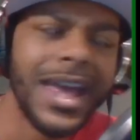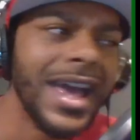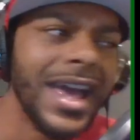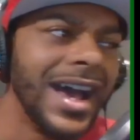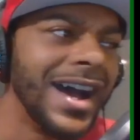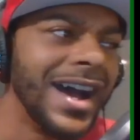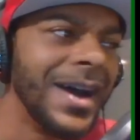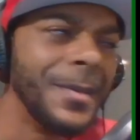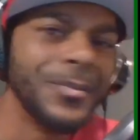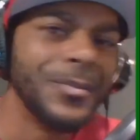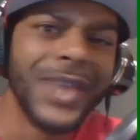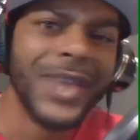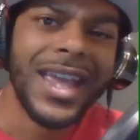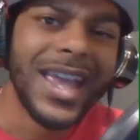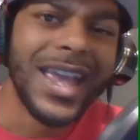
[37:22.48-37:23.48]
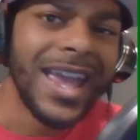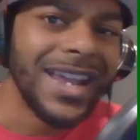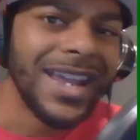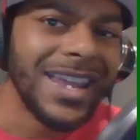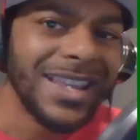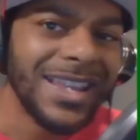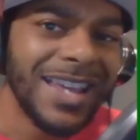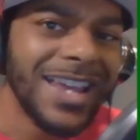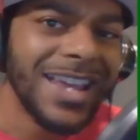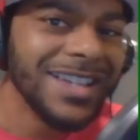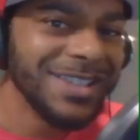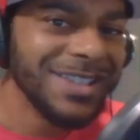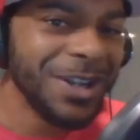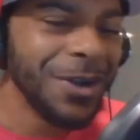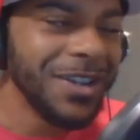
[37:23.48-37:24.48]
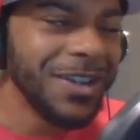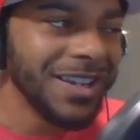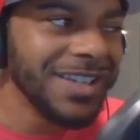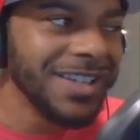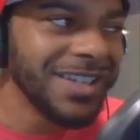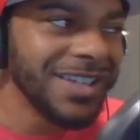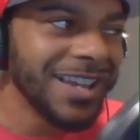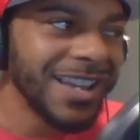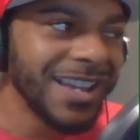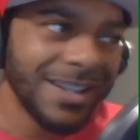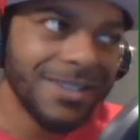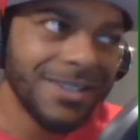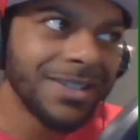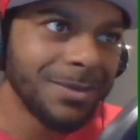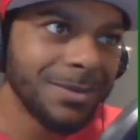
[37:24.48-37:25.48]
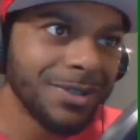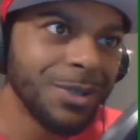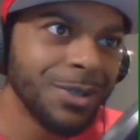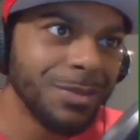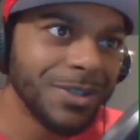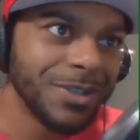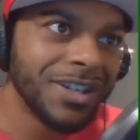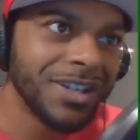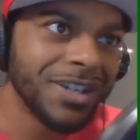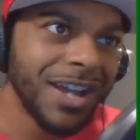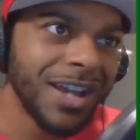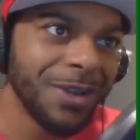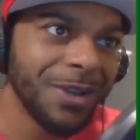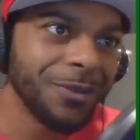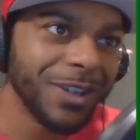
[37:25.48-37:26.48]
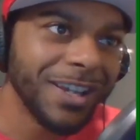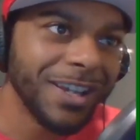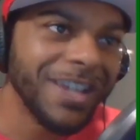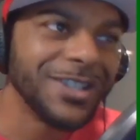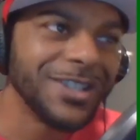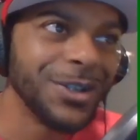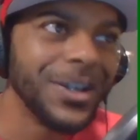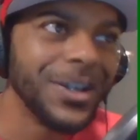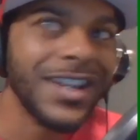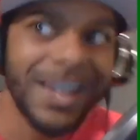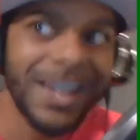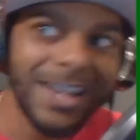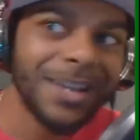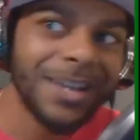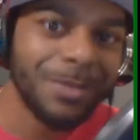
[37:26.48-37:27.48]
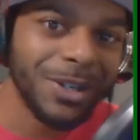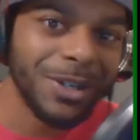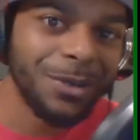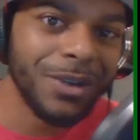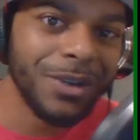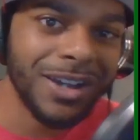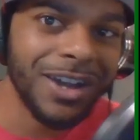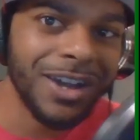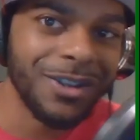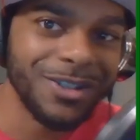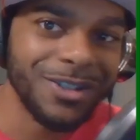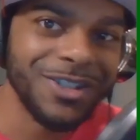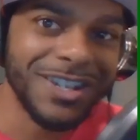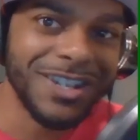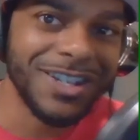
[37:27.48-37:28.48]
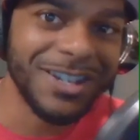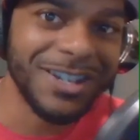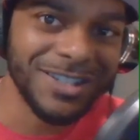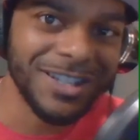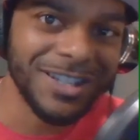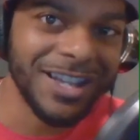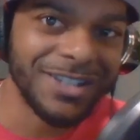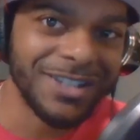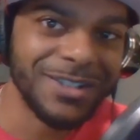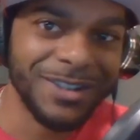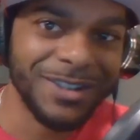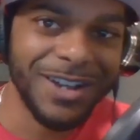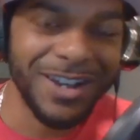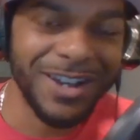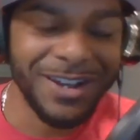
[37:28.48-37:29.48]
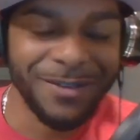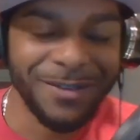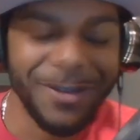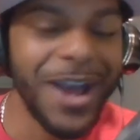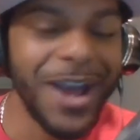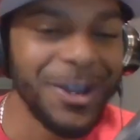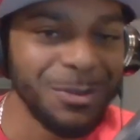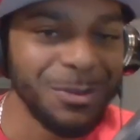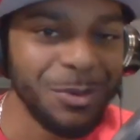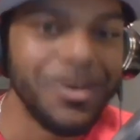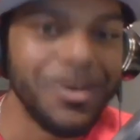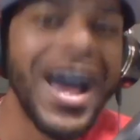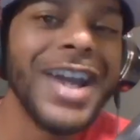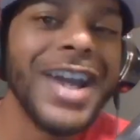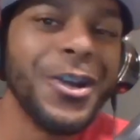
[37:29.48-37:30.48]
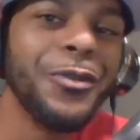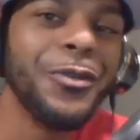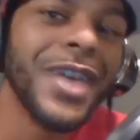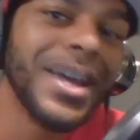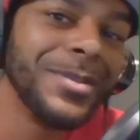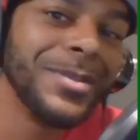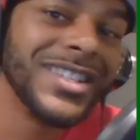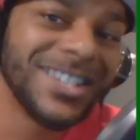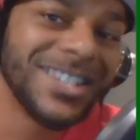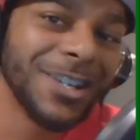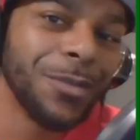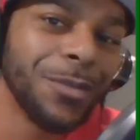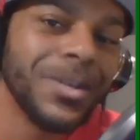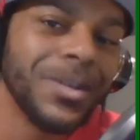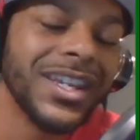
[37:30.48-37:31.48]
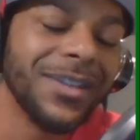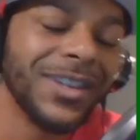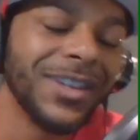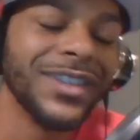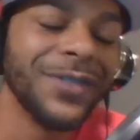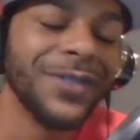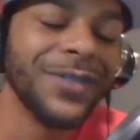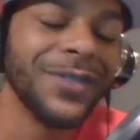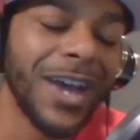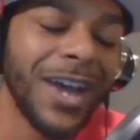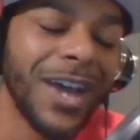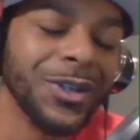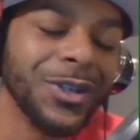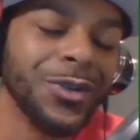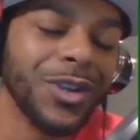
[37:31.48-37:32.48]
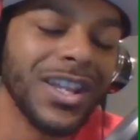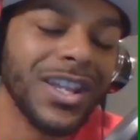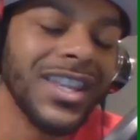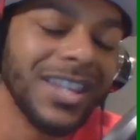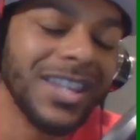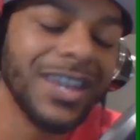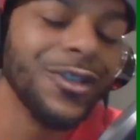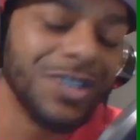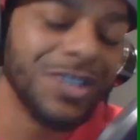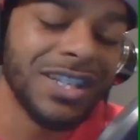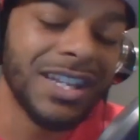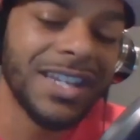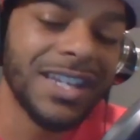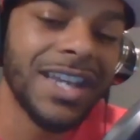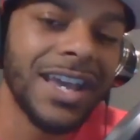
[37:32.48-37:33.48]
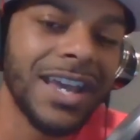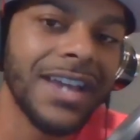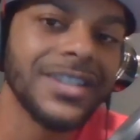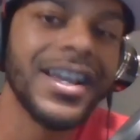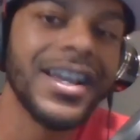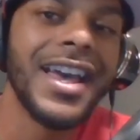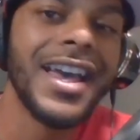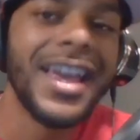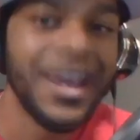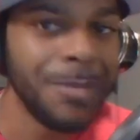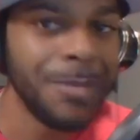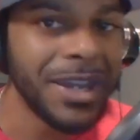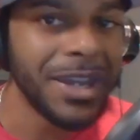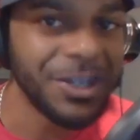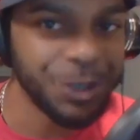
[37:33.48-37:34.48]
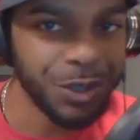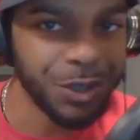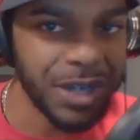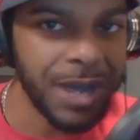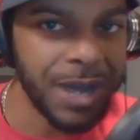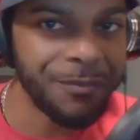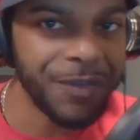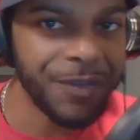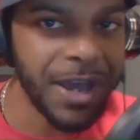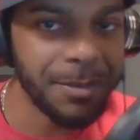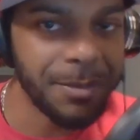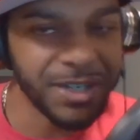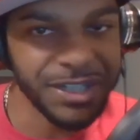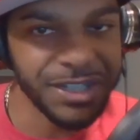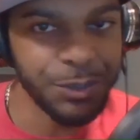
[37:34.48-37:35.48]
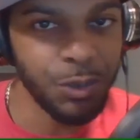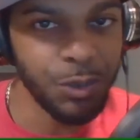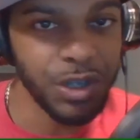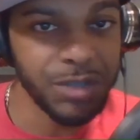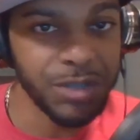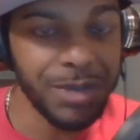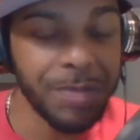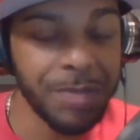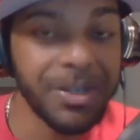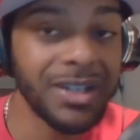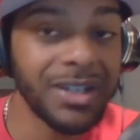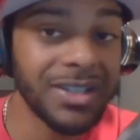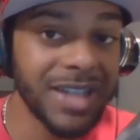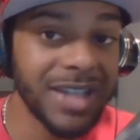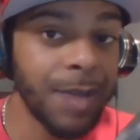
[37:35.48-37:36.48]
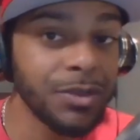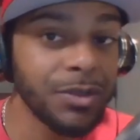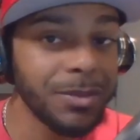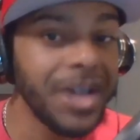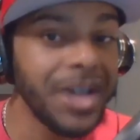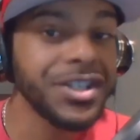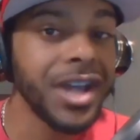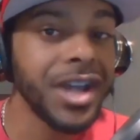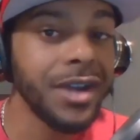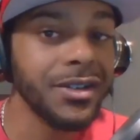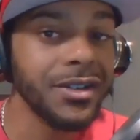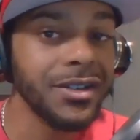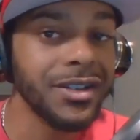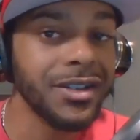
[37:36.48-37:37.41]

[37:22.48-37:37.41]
Um, and he's some stupid shit out here for kids. So he could be doing other shit that's less valuable, but I don't want him to still be giving the value and the energy that he has and making sure that I'm fine because he worries about me, because that was my childhood,